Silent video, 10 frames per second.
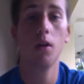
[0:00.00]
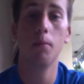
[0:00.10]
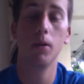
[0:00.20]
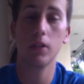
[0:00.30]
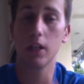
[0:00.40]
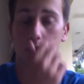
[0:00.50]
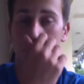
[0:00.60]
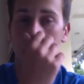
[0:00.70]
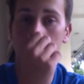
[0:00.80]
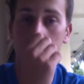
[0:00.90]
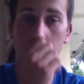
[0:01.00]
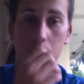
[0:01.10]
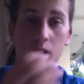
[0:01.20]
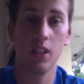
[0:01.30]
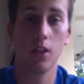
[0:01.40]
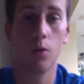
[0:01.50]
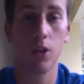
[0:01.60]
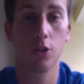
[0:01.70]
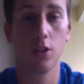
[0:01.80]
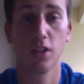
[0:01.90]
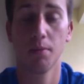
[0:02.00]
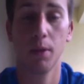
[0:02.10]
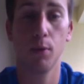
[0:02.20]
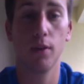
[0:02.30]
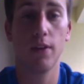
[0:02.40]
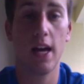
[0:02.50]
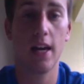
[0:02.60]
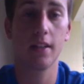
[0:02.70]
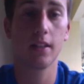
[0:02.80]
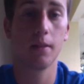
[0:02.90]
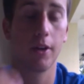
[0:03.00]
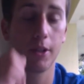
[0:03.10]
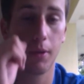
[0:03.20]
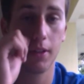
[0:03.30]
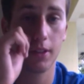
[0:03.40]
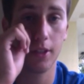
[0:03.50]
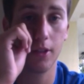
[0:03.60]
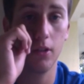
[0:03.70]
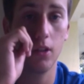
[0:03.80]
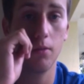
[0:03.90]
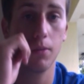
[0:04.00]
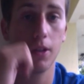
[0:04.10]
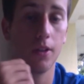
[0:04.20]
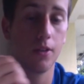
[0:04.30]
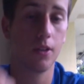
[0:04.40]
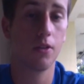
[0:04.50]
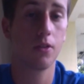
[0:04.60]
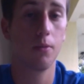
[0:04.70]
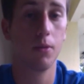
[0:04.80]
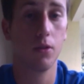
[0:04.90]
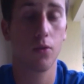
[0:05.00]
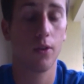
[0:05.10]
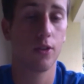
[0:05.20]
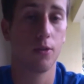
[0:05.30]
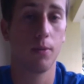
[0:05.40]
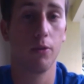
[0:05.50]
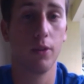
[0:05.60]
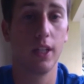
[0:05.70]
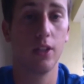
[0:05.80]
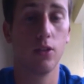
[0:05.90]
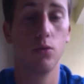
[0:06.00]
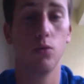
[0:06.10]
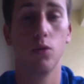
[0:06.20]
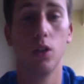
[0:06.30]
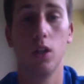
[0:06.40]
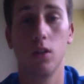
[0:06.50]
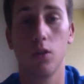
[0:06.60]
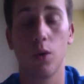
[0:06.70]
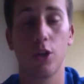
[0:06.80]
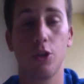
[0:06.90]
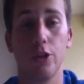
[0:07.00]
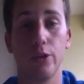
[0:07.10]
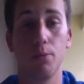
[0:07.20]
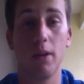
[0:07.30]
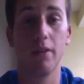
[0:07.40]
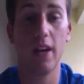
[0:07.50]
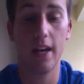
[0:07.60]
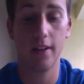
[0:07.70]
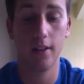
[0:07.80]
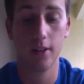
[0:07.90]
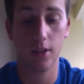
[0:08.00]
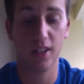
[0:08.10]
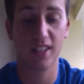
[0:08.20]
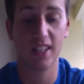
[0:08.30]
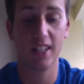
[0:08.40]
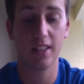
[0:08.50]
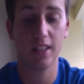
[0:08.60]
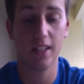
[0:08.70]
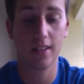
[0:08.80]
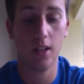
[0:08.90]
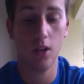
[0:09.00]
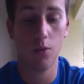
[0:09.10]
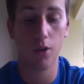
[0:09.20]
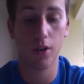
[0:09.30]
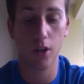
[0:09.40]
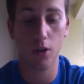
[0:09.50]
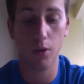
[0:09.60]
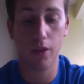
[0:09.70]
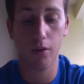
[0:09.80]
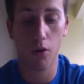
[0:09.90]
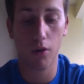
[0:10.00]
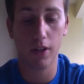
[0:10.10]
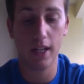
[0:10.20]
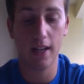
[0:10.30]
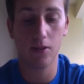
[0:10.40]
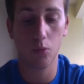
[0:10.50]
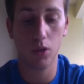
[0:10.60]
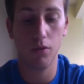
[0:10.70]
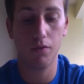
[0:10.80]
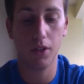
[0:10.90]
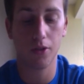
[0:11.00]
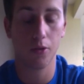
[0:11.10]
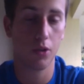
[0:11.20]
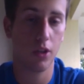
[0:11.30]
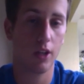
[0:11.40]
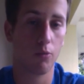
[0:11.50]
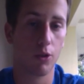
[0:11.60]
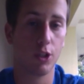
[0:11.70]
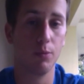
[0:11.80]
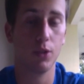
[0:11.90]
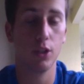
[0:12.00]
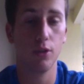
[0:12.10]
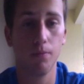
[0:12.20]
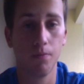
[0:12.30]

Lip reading: But you guys should really see the questions that people have asked and my responses to them, because some of those questions might relate to questions you may have had. So let's get into this. We're going to go with Thor. He asks, what new features would you like in Rush Team 2?